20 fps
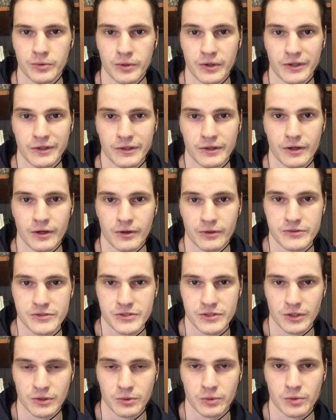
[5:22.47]
And
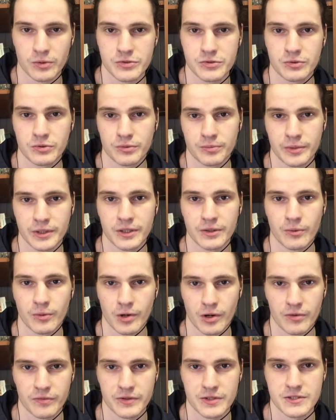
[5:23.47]
seal rows could be
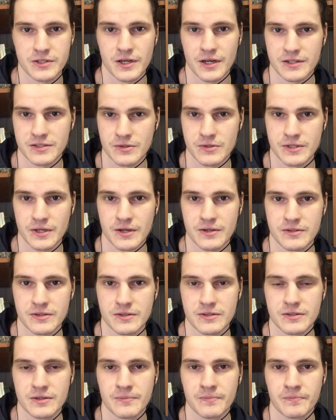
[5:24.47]
one of these
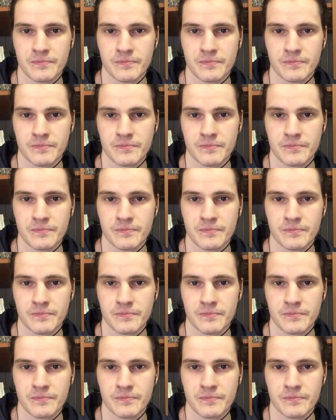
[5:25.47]
exercises.